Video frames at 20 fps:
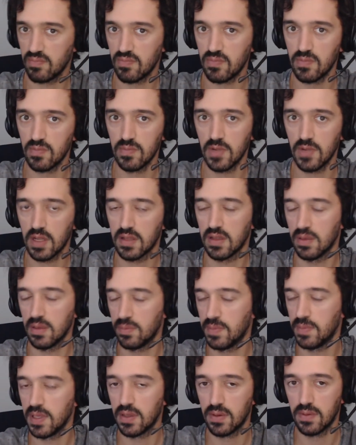not a
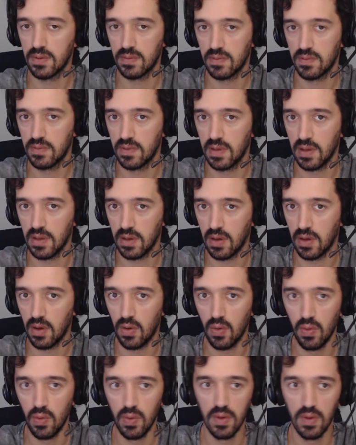bit
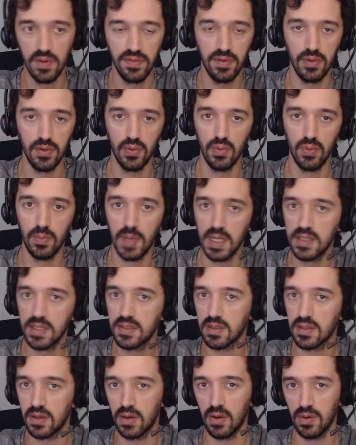ago, a few
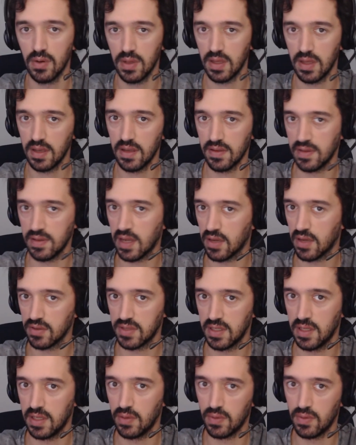months ago, they
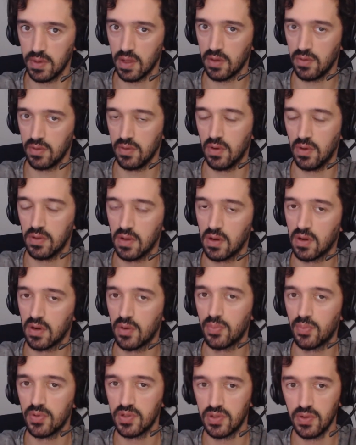announced that they were no
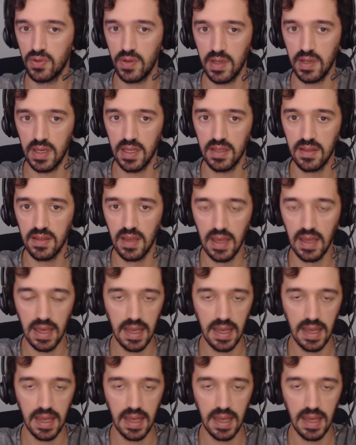longer pursuing it,